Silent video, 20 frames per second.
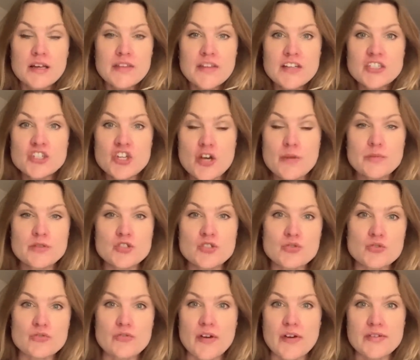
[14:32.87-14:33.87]
They're German
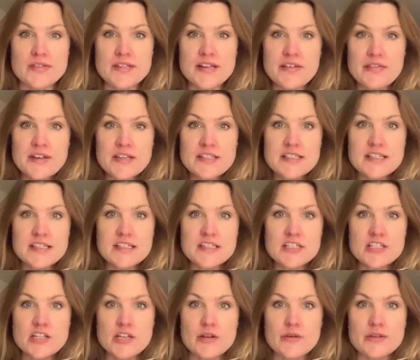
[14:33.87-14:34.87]
short rows. They're easy to
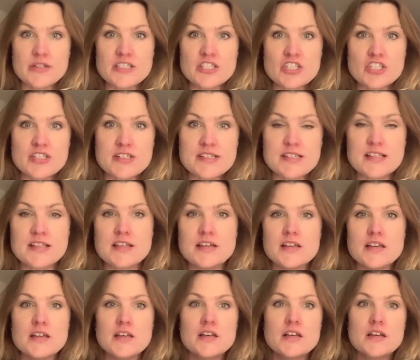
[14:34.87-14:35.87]
do. It's just
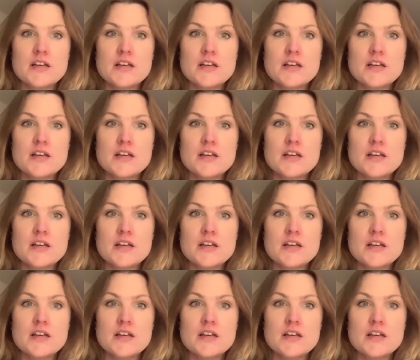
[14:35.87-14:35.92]
that